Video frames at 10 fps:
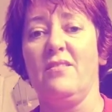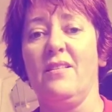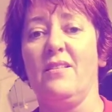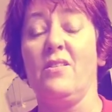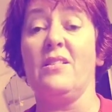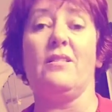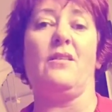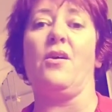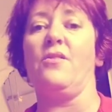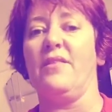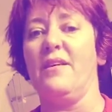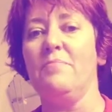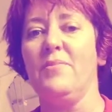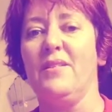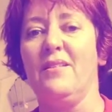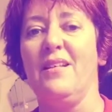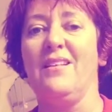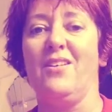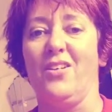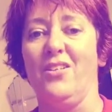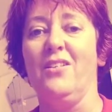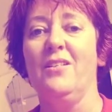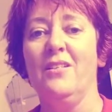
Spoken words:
and I didn't know that, but there you go,